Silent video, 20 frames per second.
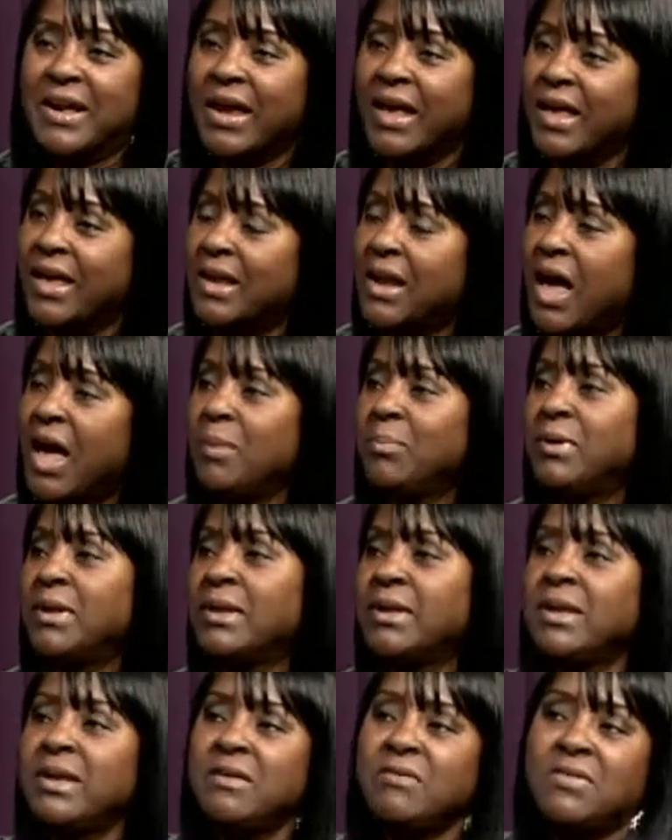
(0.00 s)
and I
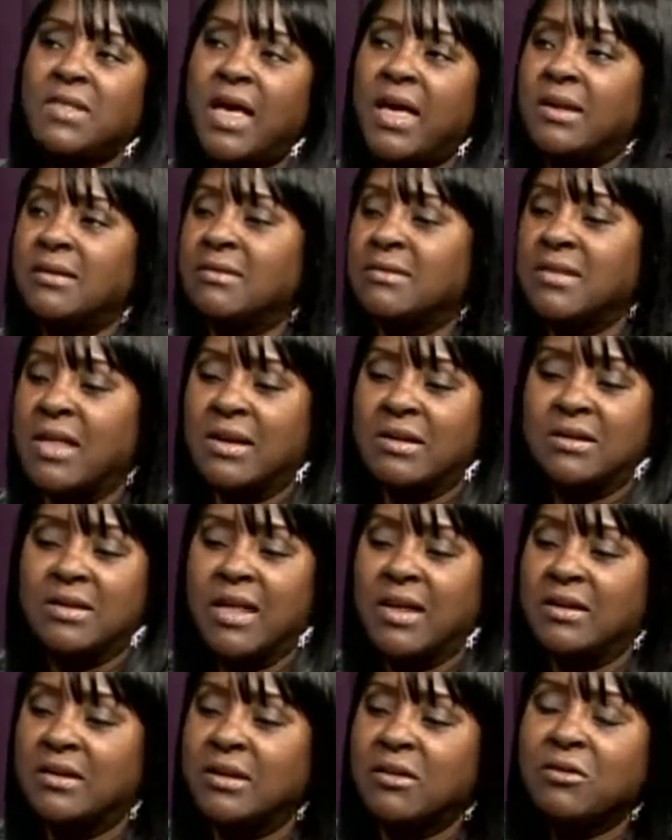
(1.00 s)
believe
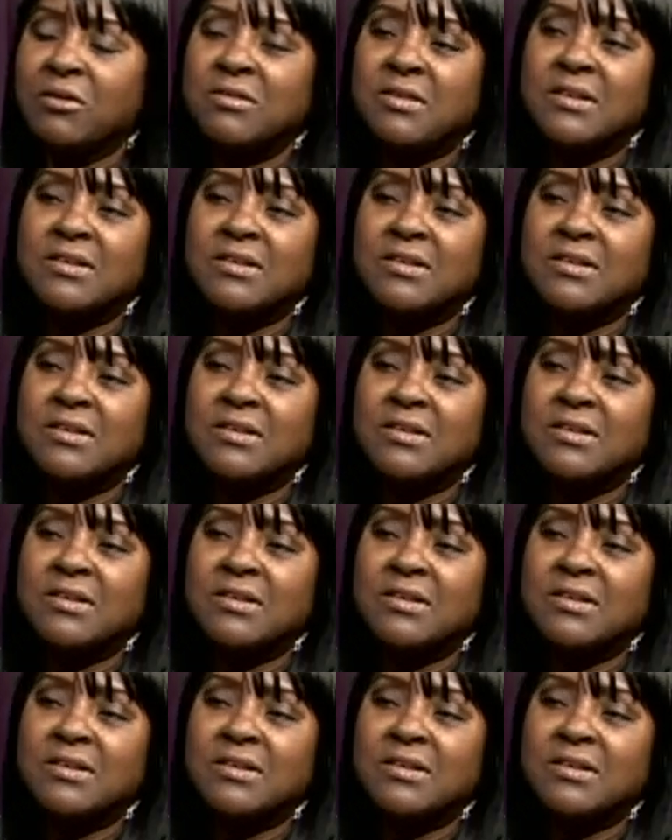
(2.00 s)
that there's a